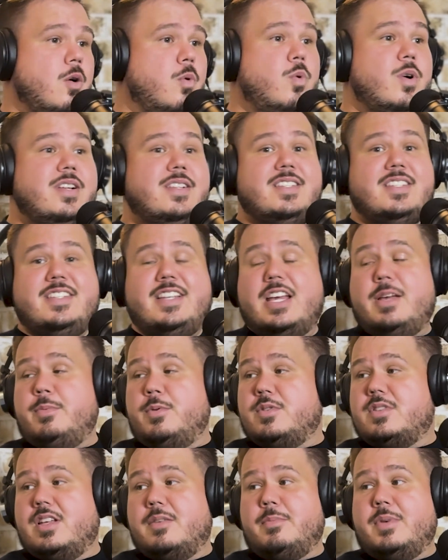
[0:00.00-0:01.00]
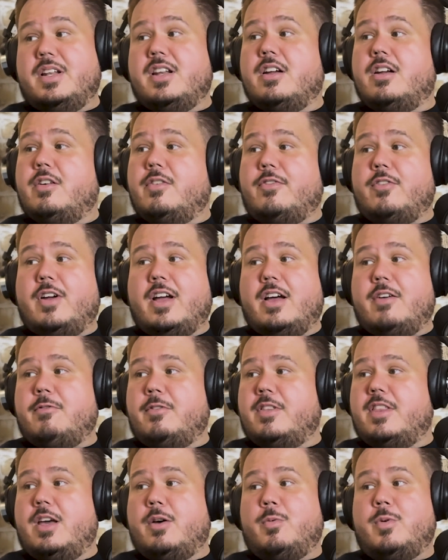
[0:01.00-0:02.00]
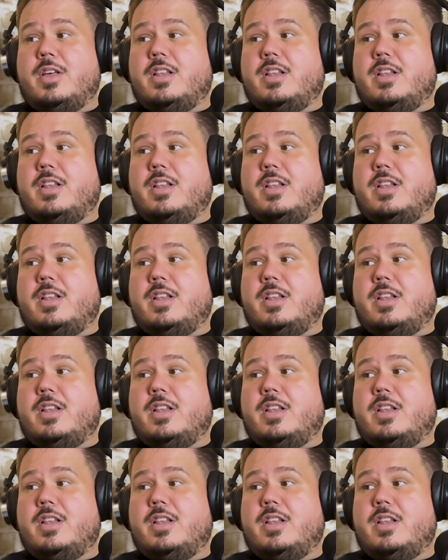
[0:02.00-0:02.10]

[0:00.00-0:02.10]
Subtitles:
What staples have been here forever that we